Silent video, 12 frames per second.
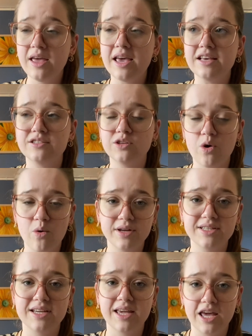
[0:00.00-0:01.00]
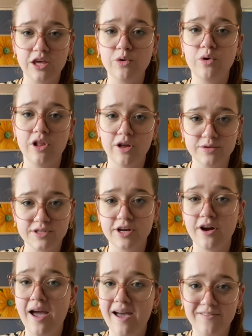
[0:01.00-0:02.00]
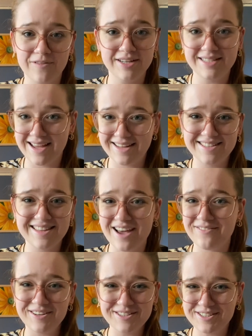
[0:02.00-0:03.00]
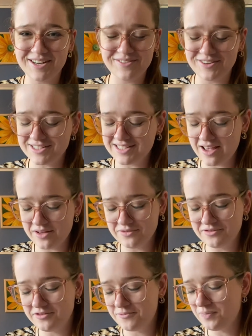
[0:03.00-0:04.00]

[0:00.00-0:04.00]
is going to get you closer every day to that version of yourself.